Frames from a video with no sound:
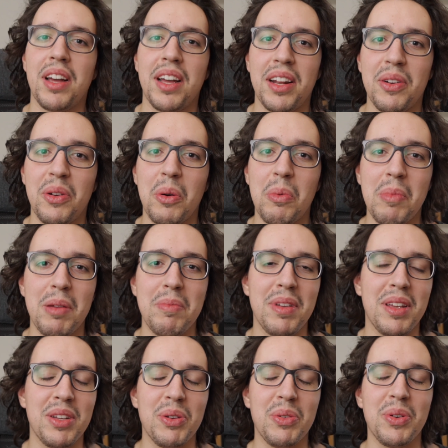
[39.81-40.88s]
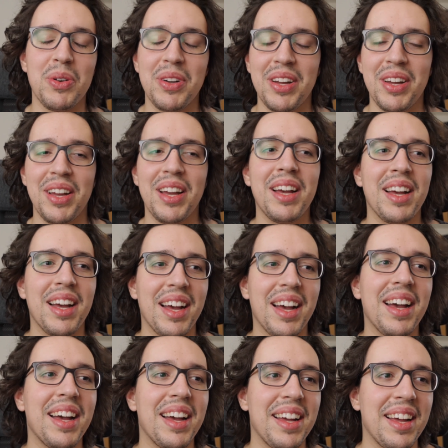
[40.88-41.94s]
I don't know, maybe you
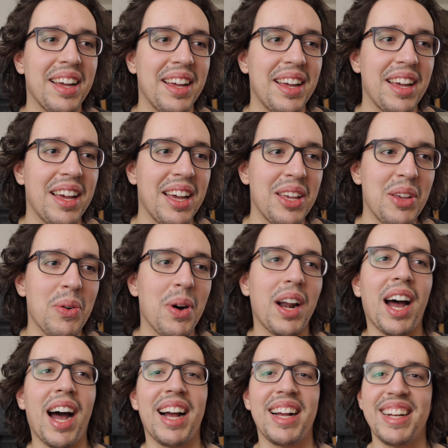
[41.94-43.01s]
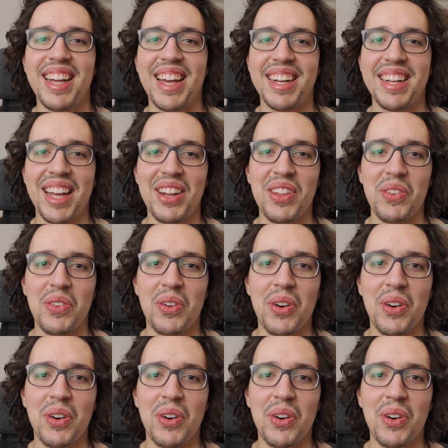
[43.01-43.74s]
are hungry and then you